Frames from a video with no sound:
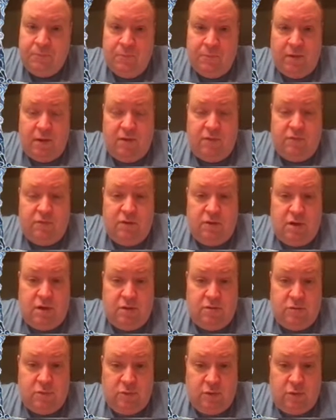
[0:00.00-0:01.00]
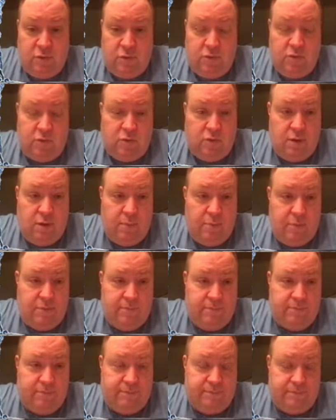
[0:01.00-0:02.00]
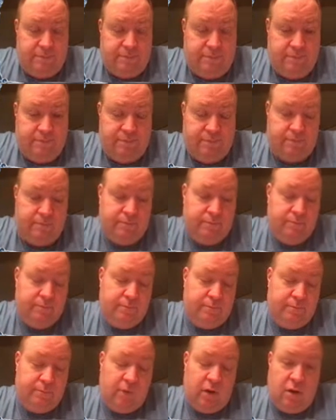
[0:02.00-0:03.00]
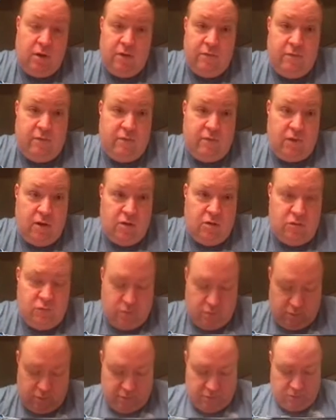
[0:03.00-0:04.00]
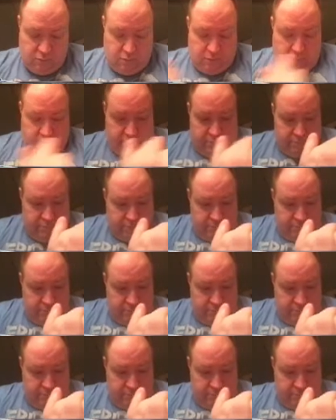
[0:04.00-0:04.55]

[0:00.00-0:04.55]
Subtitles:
And if they're not swinging with their weapon, or even if they are swinging with their weapon,